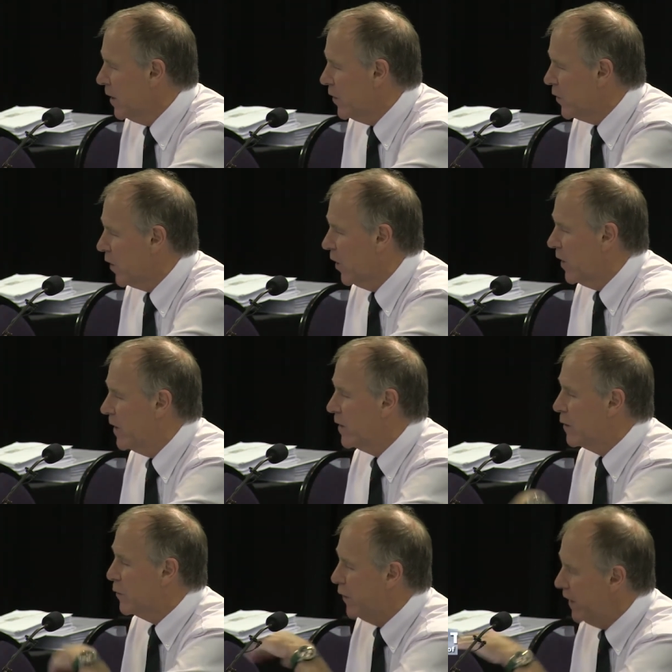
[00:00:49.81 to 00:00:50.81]
So, in
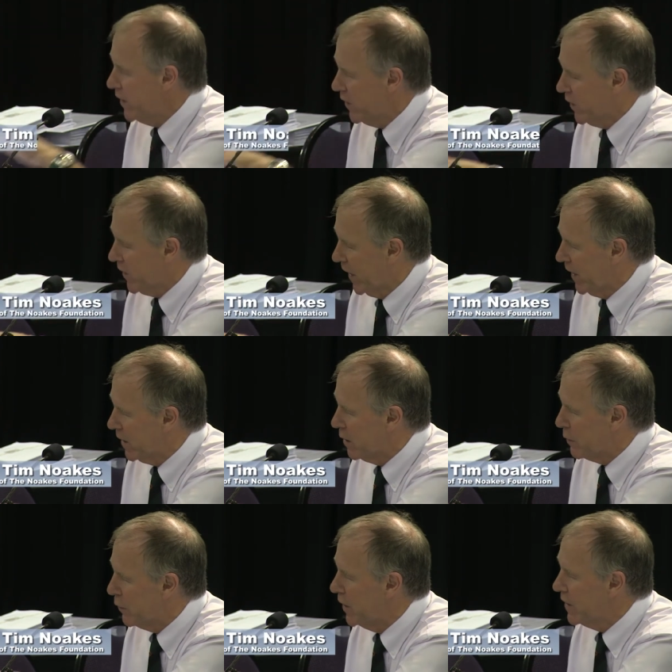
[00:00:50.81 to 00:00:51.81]
the fed state, the
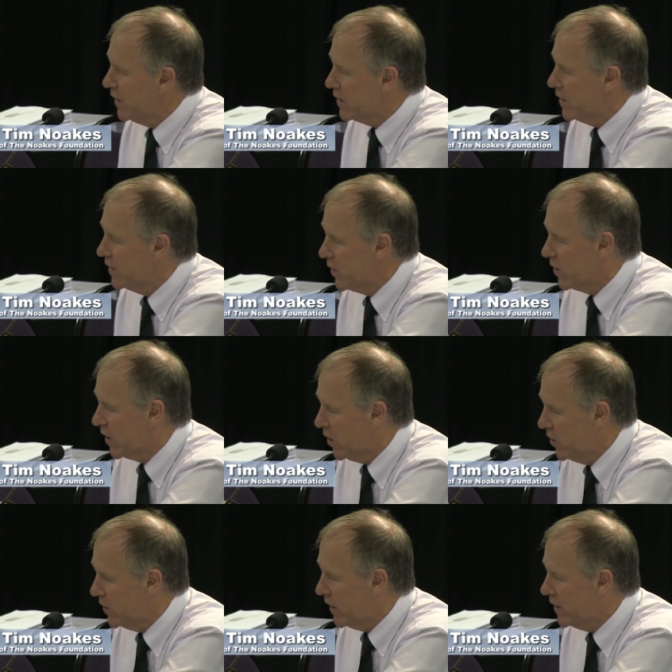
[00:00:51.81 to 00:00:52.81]
focus is on
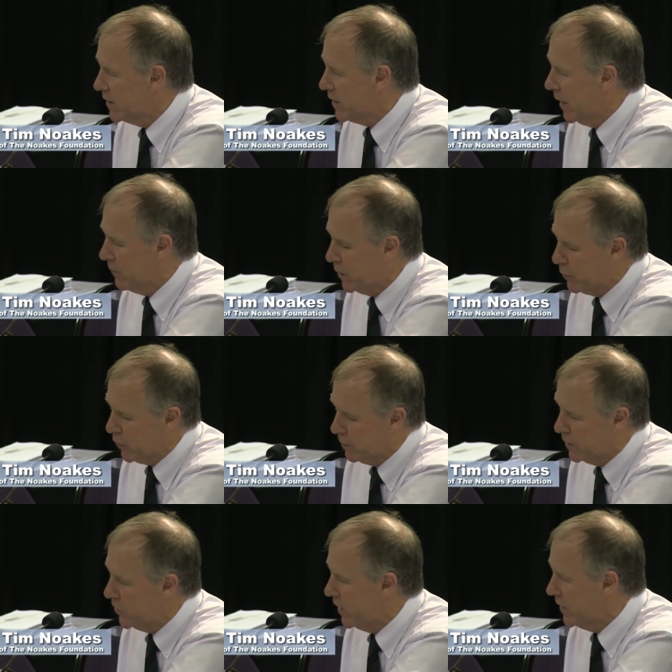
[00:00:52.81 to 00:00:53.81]
glucose coming from
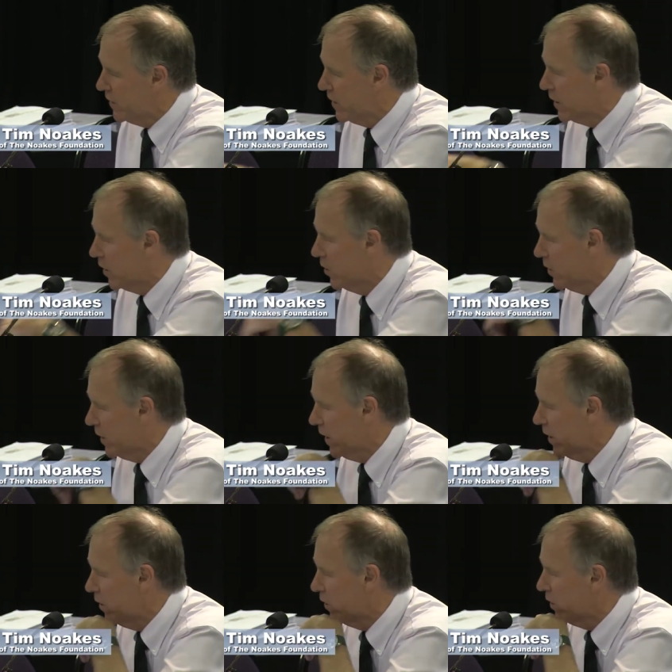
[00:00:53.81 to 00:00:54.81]
ingested
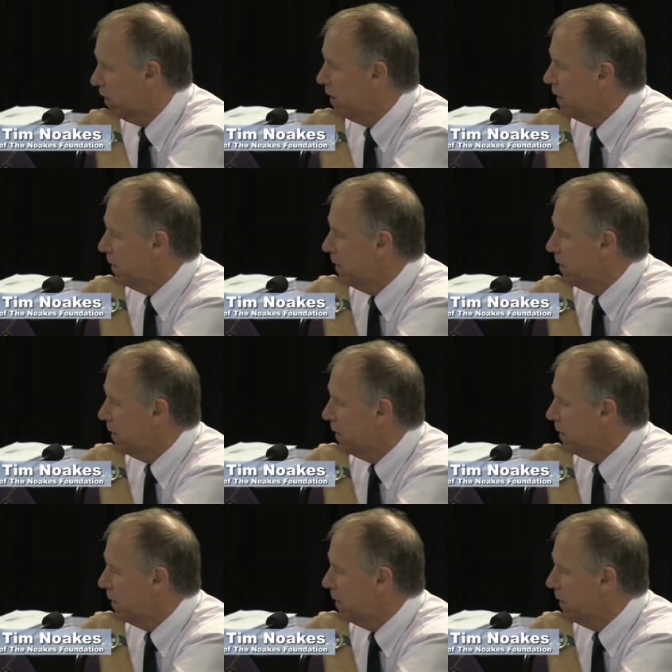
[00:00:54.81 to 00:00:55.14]
glucose.